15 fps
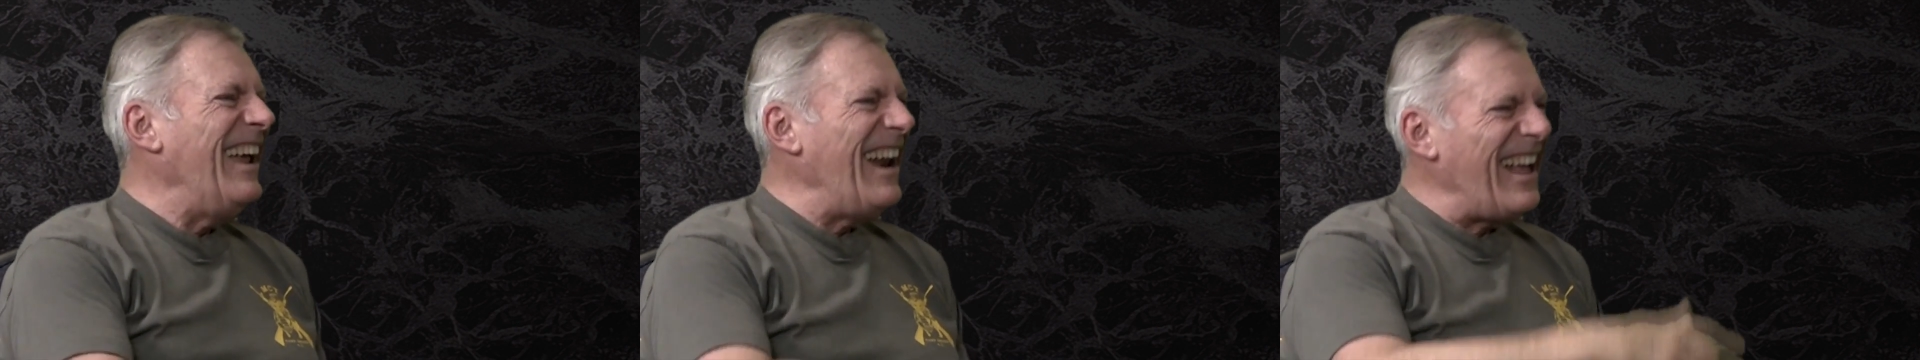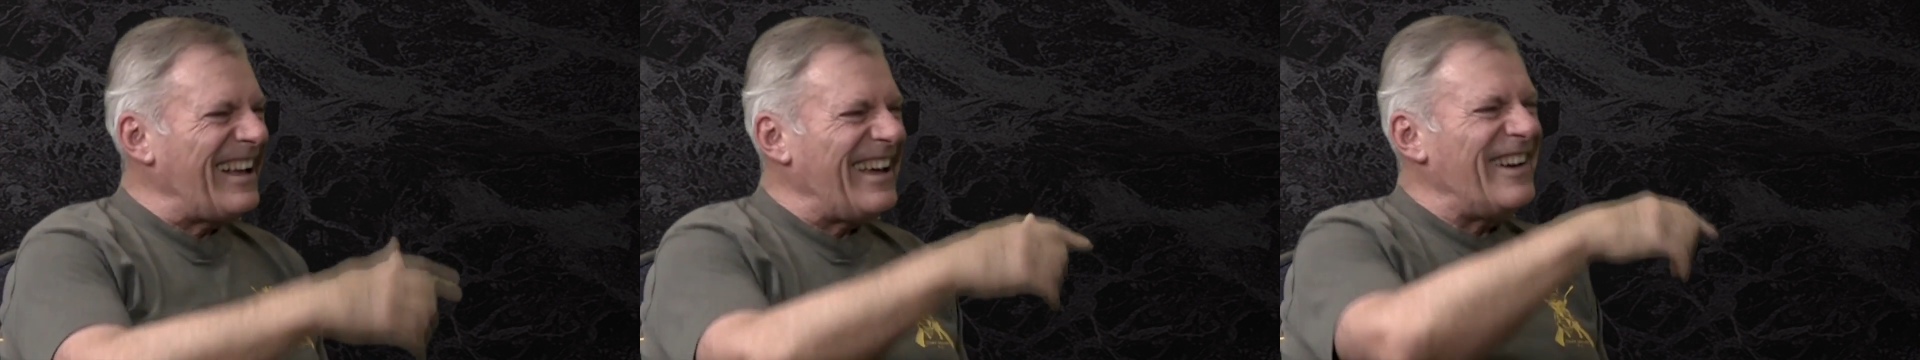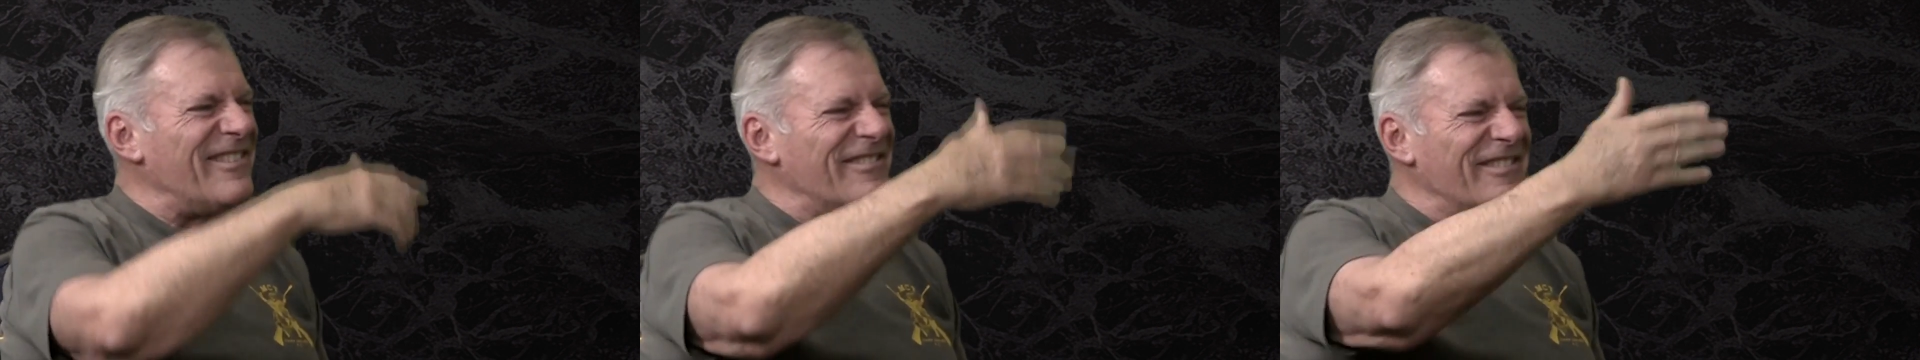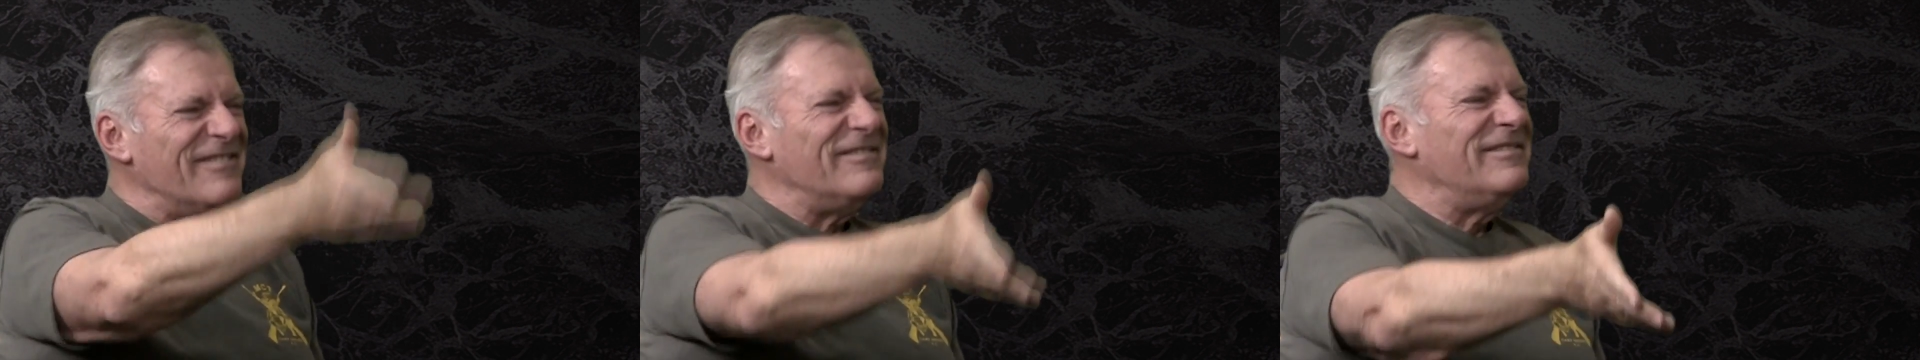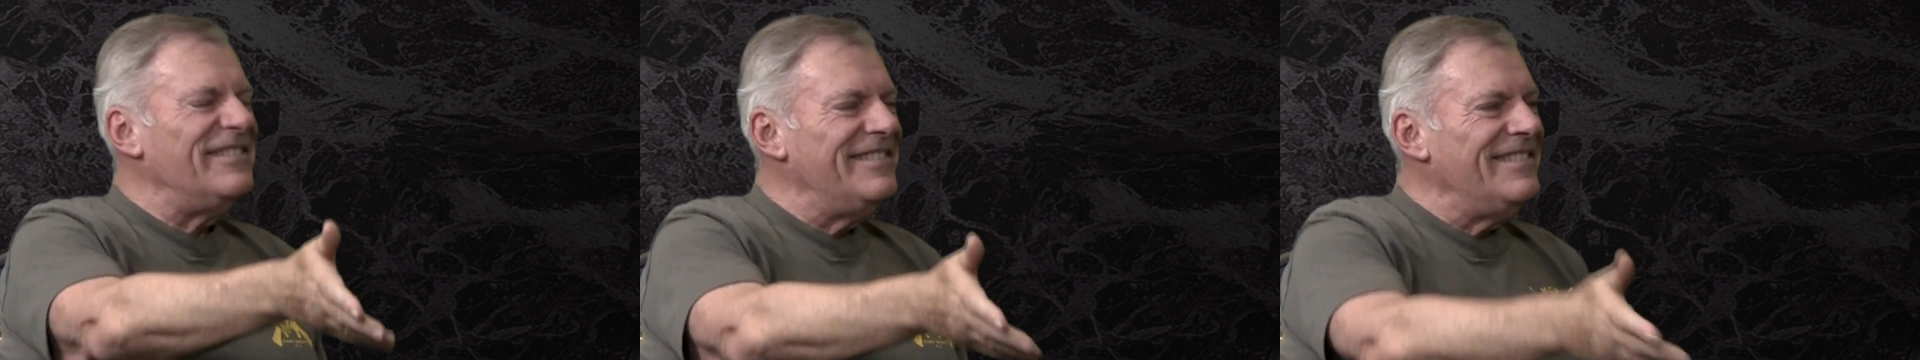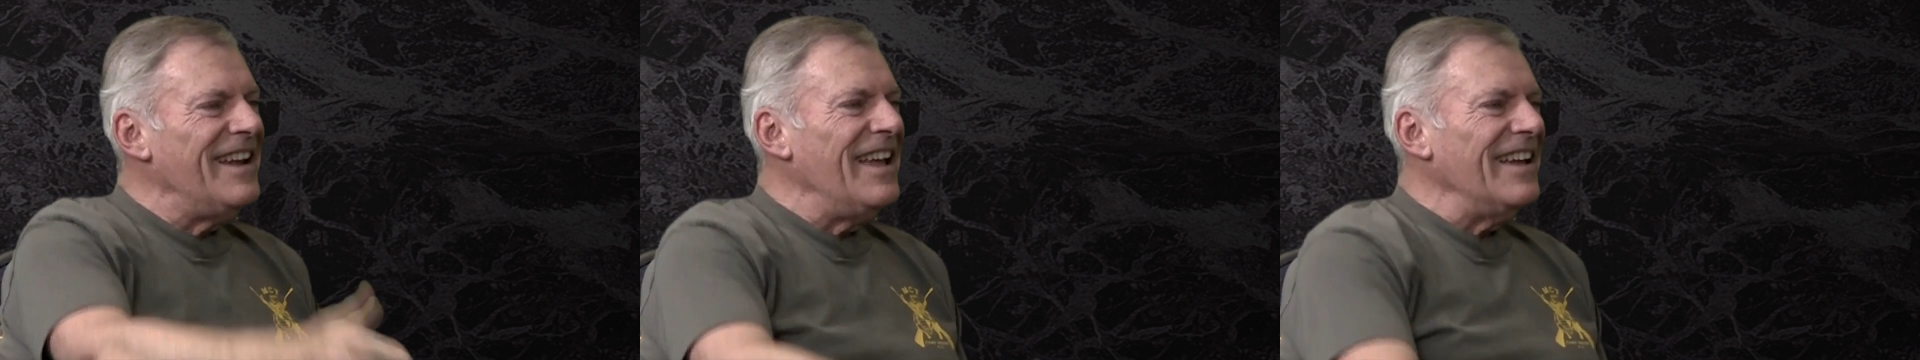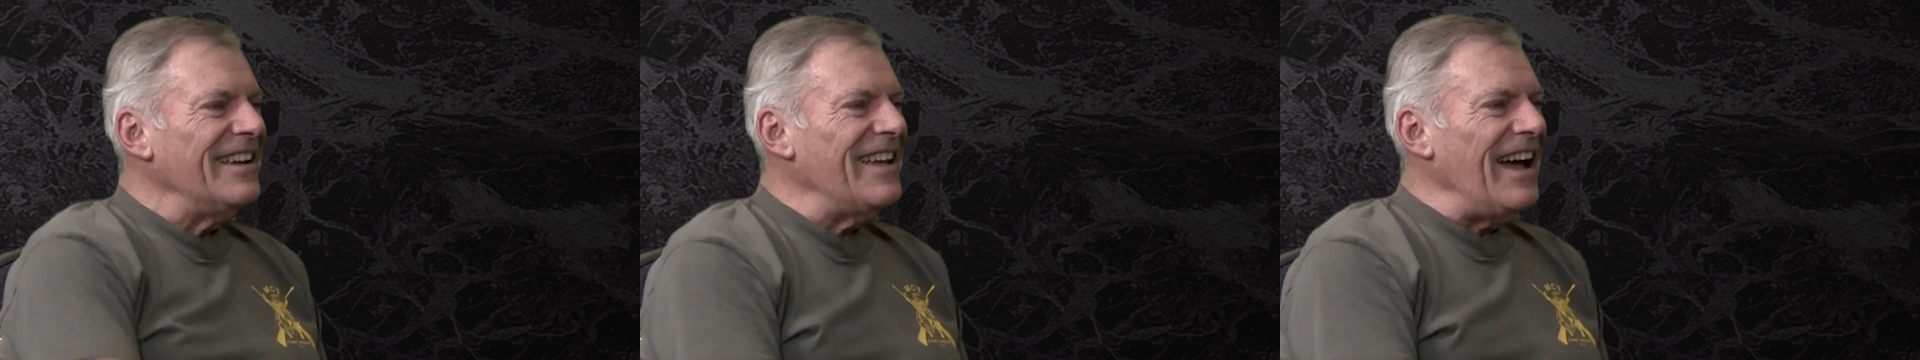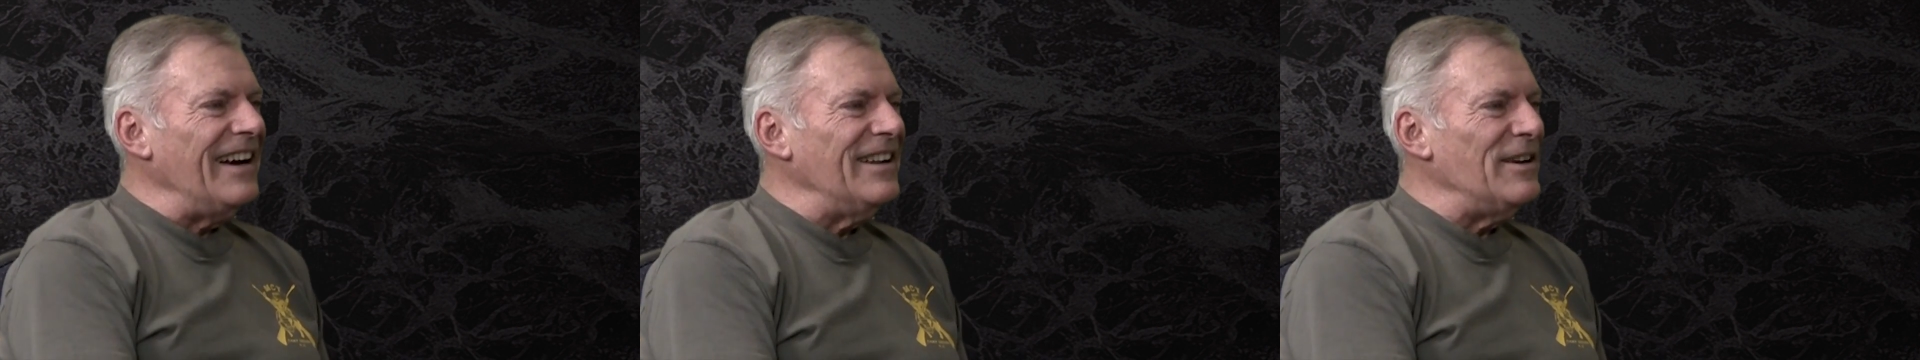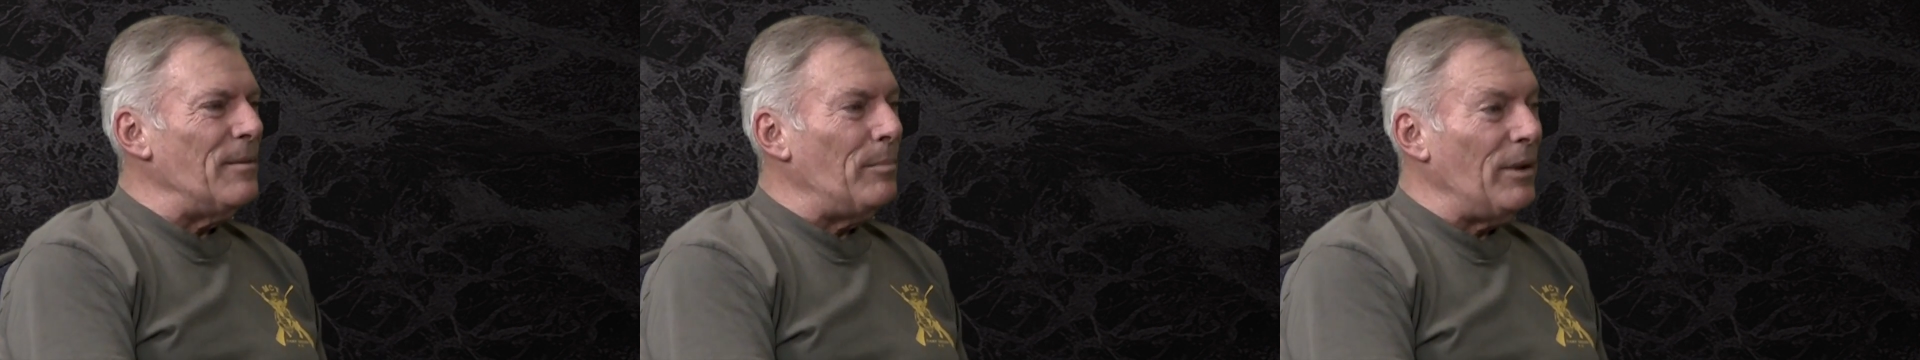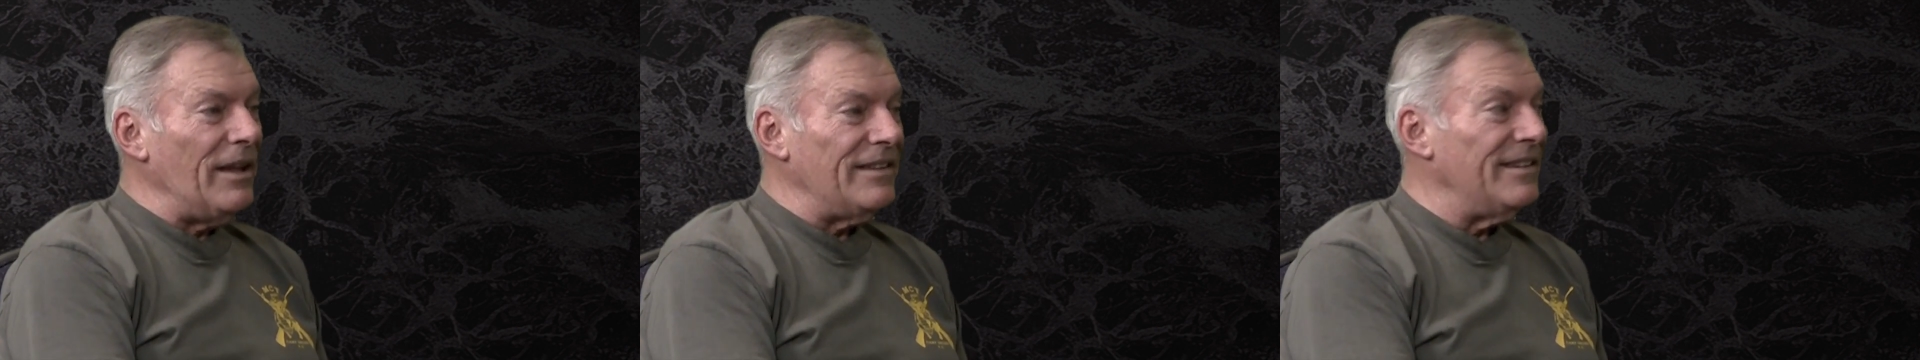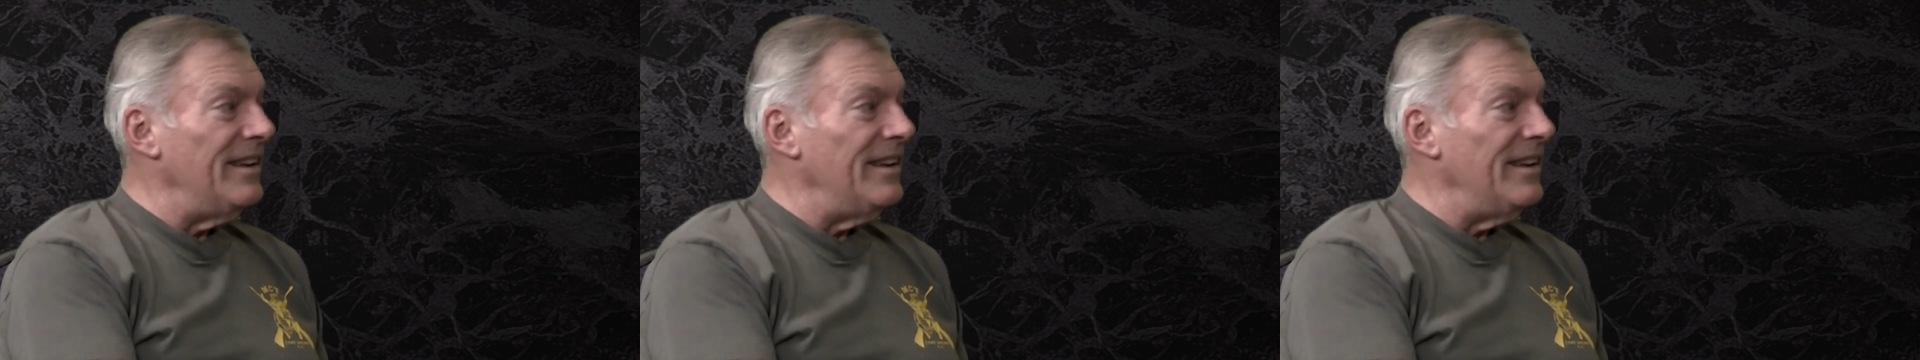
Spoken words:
I got over and got in the pit,